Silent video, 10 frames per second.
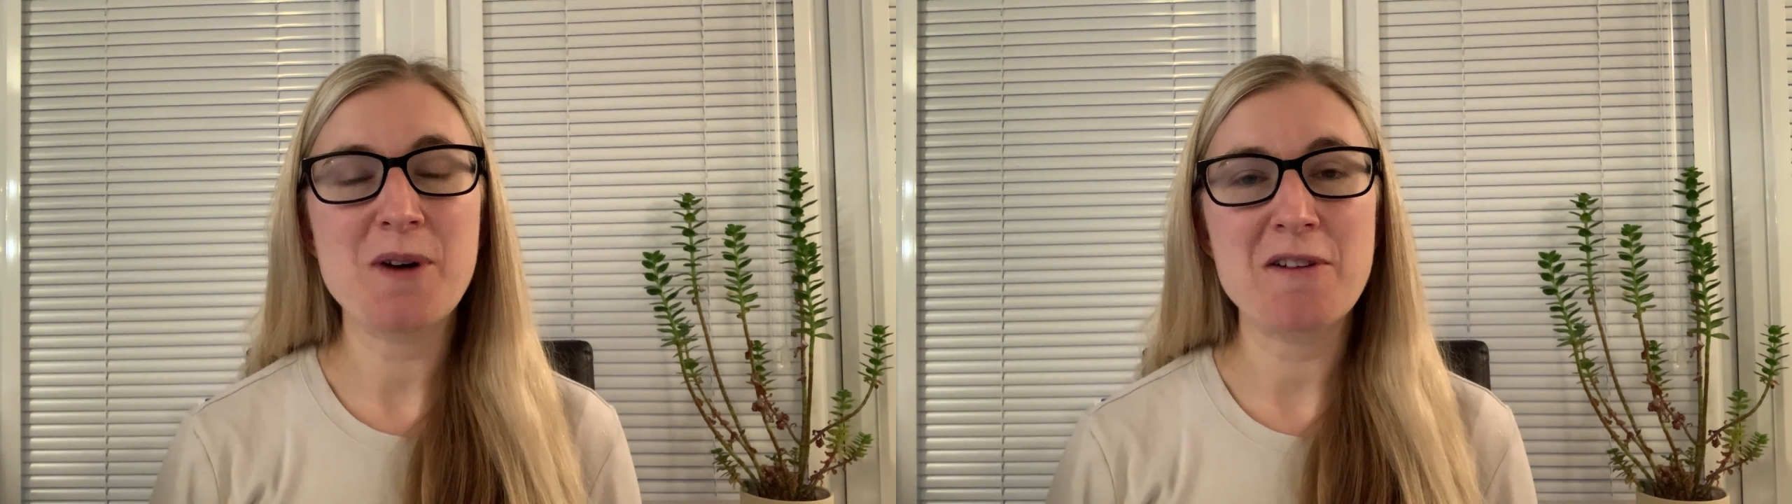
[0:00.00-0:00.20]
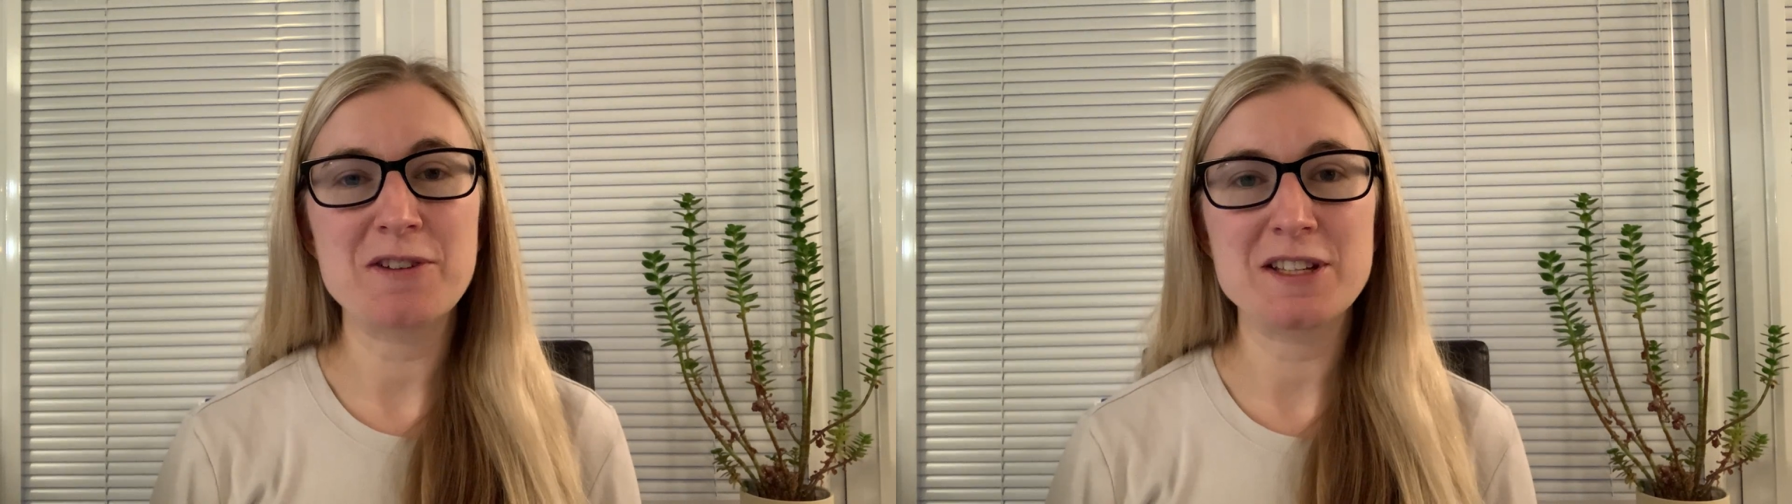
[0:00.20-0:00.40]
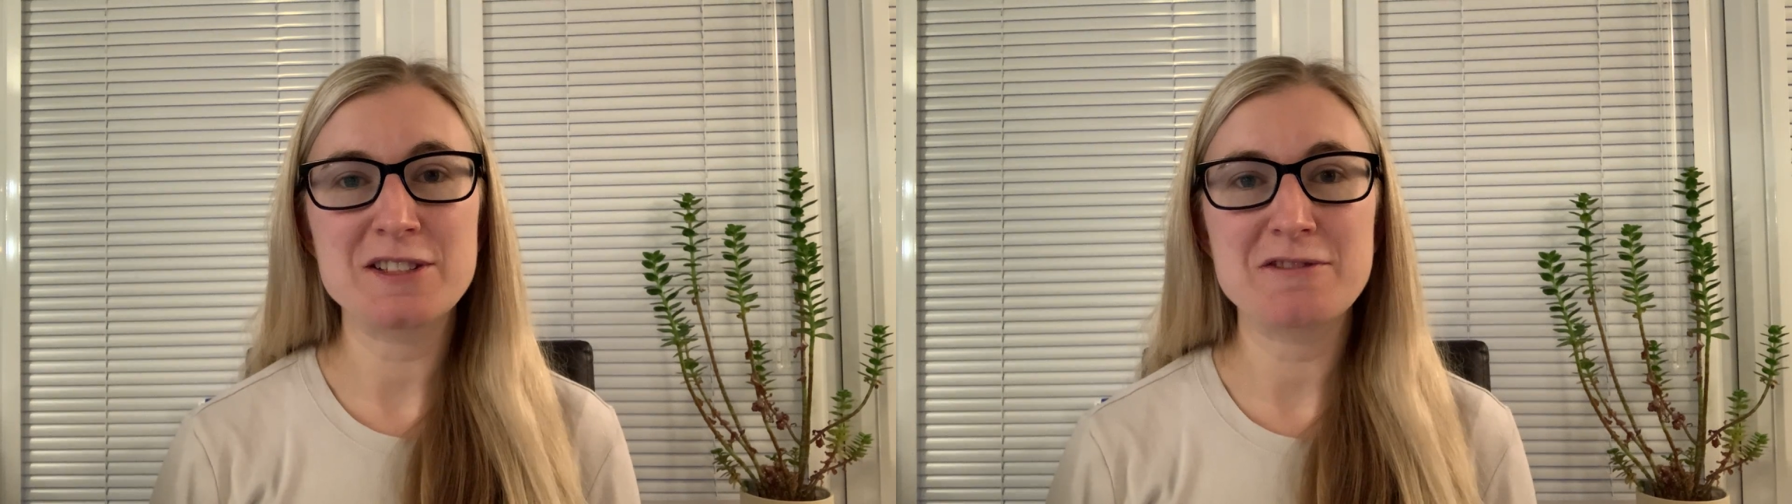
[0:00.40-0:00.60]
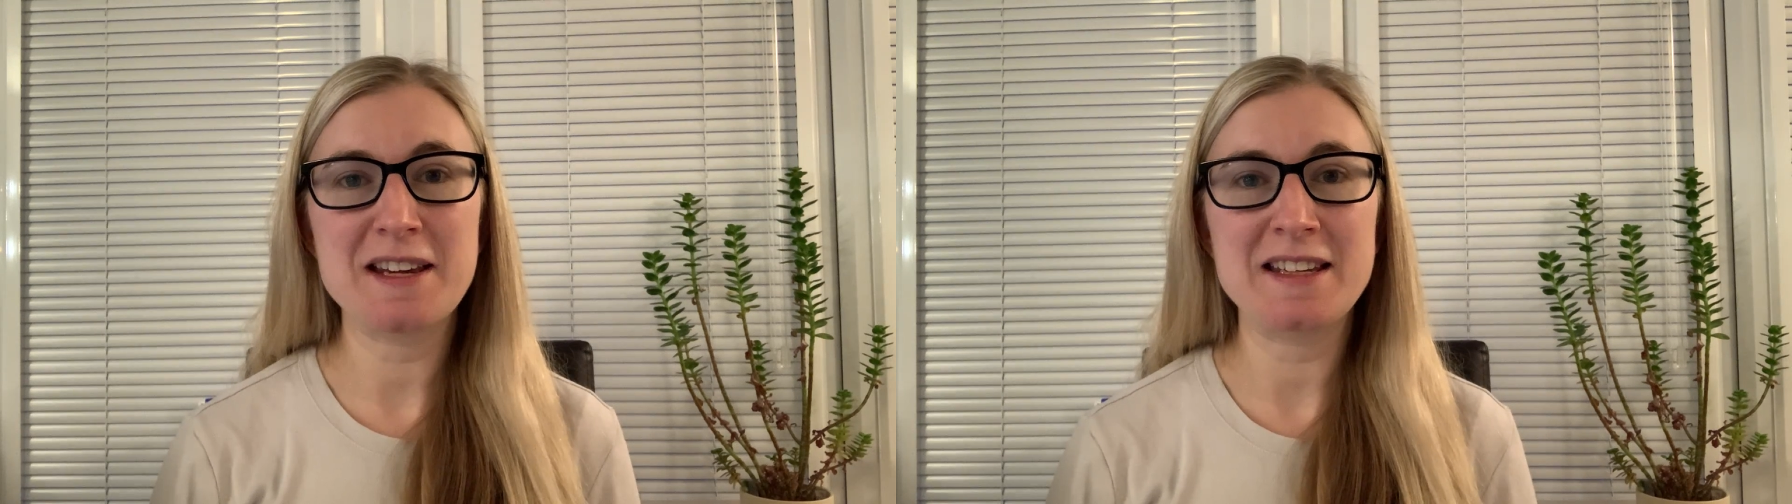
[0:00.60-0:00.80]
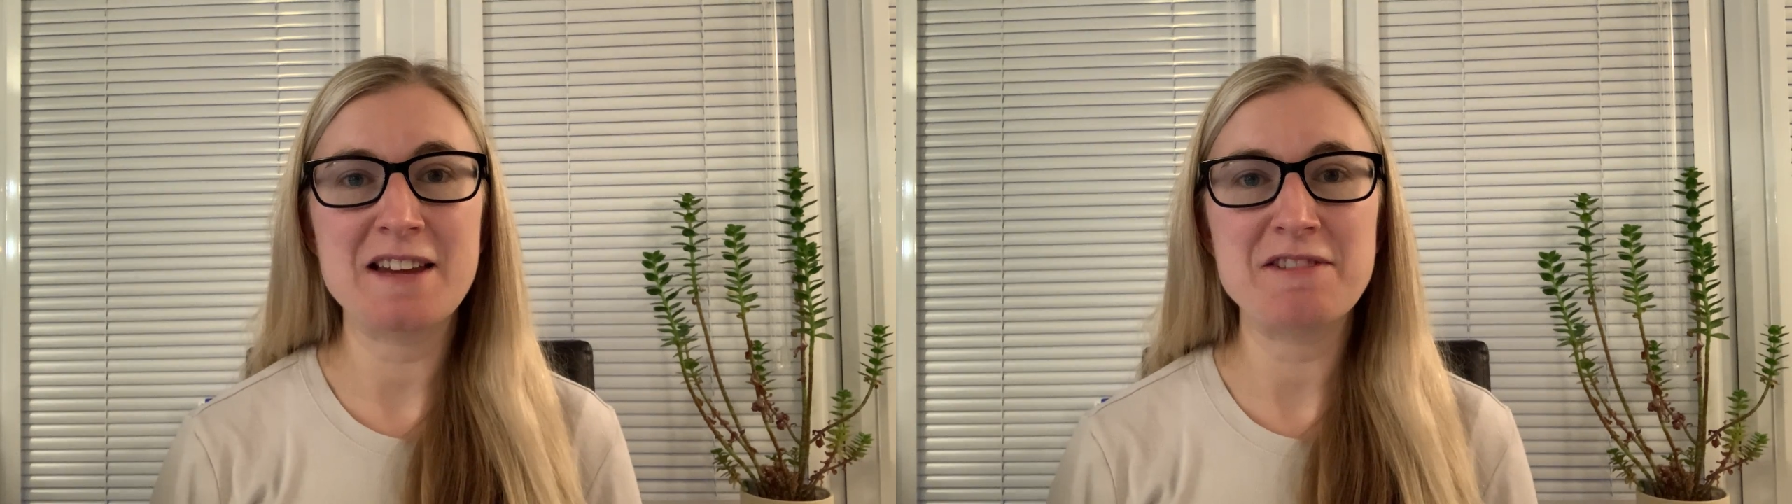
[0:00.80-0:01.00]
are on a
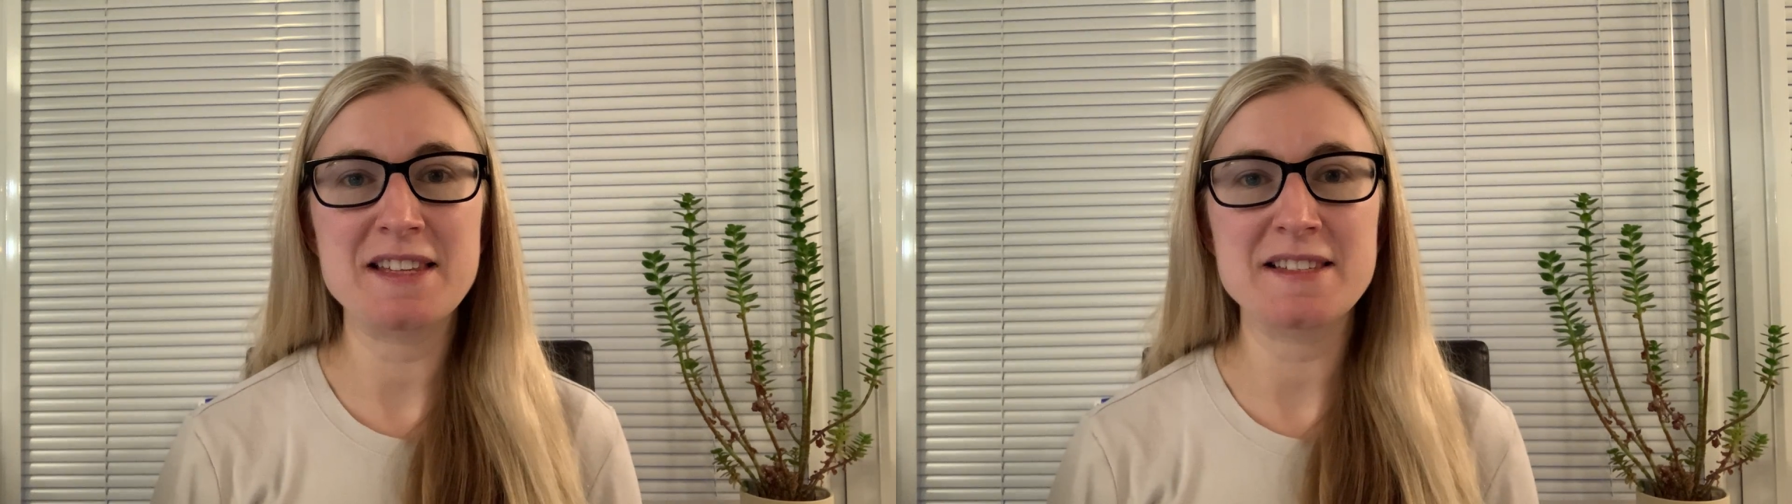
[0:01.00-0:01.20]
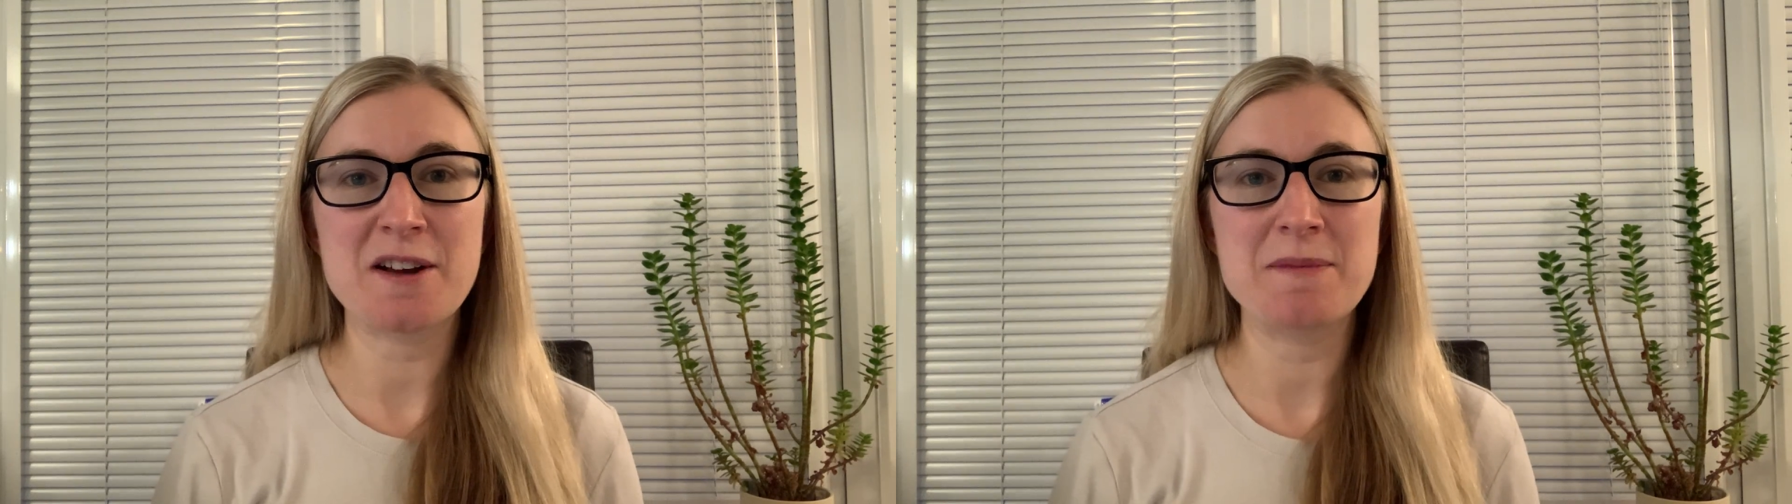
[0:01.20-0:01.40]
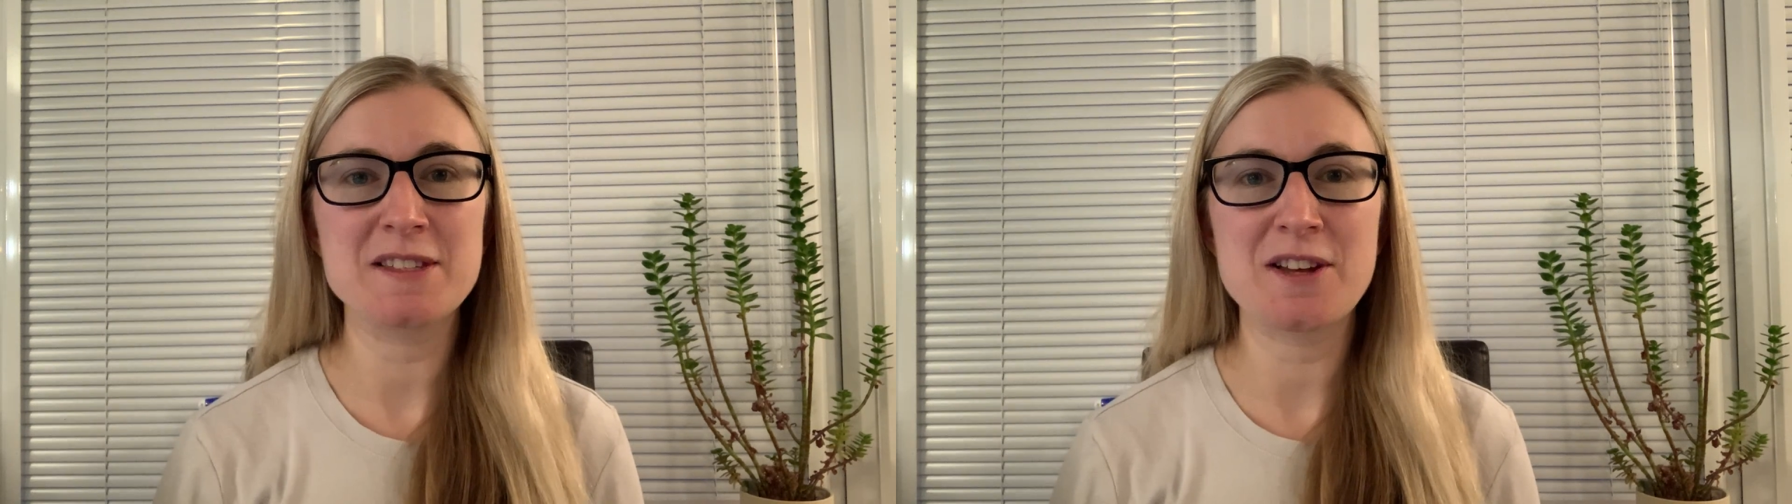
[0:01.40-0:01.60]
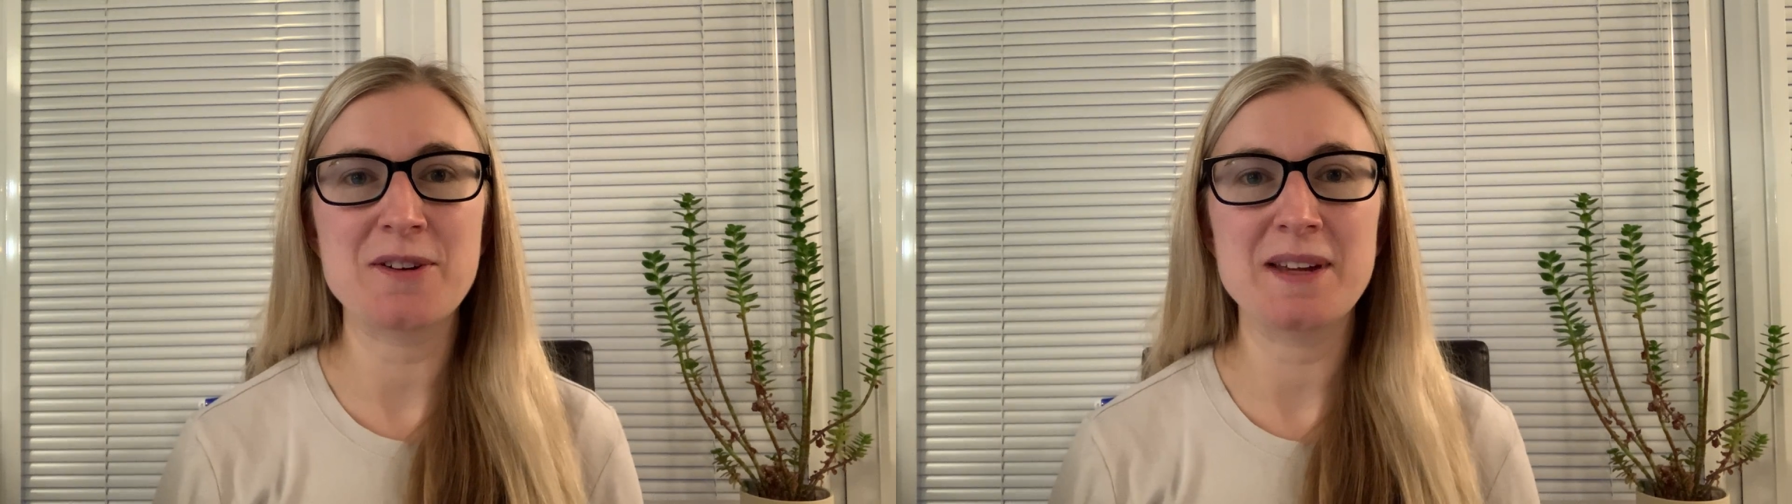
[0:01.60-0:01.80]
screen and everything's coming so